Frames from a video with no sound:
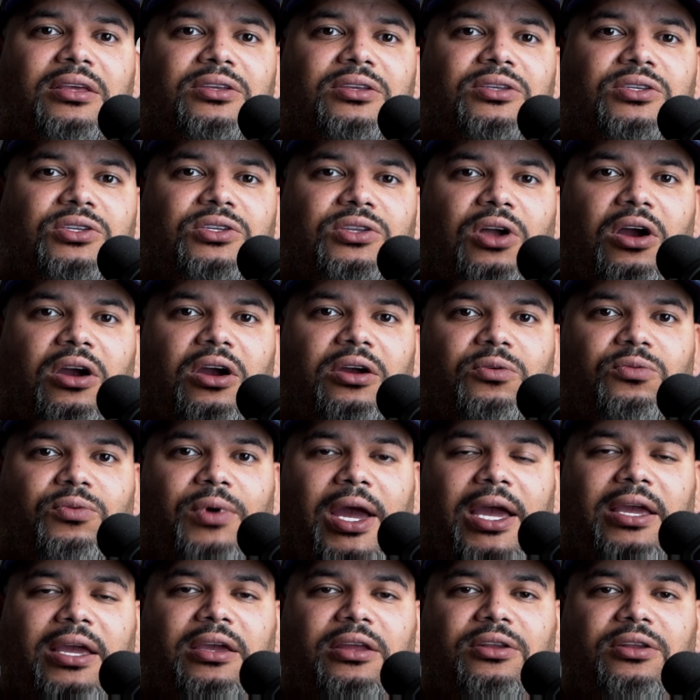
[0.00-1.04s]
start
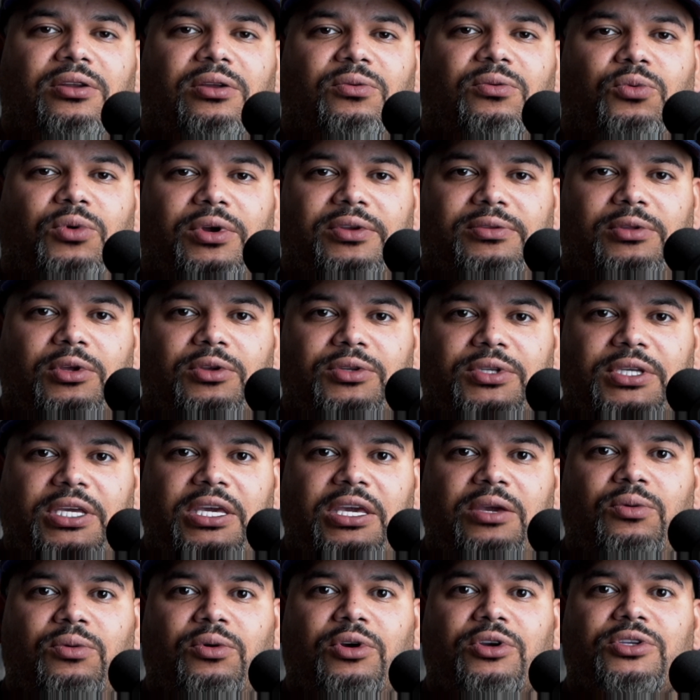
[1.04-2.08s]
ranking with those
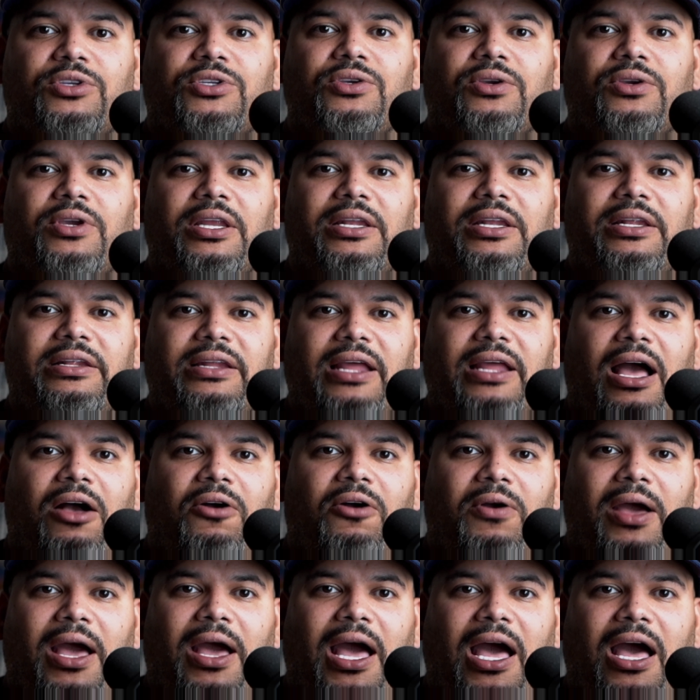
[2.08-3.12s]
keywords. You can now
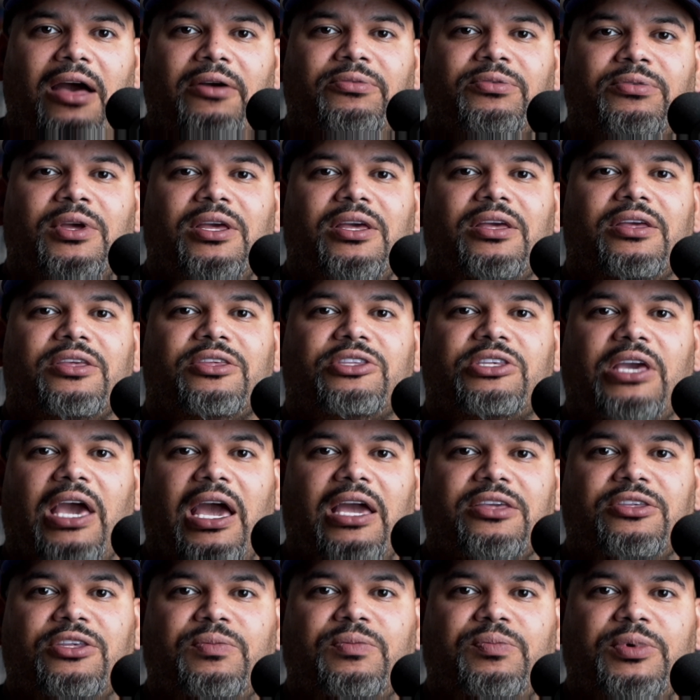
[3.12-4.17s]
have
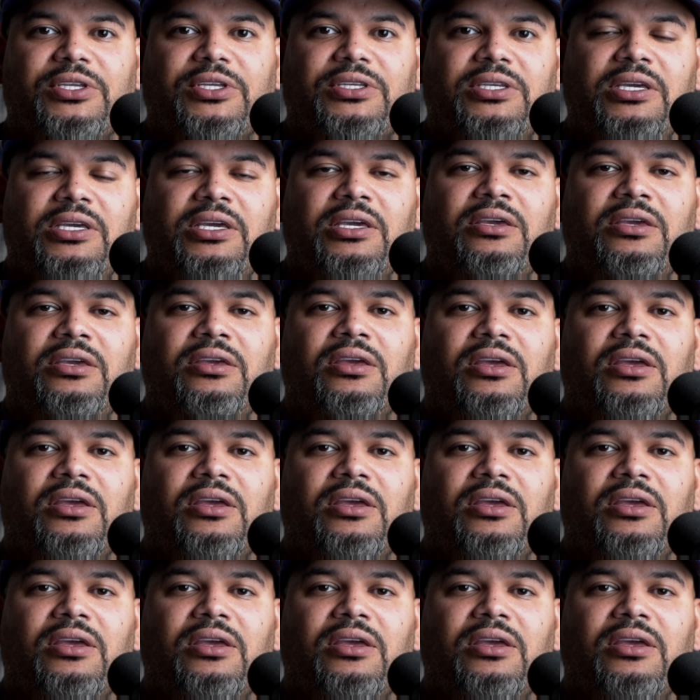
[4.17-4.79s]
ChatGPT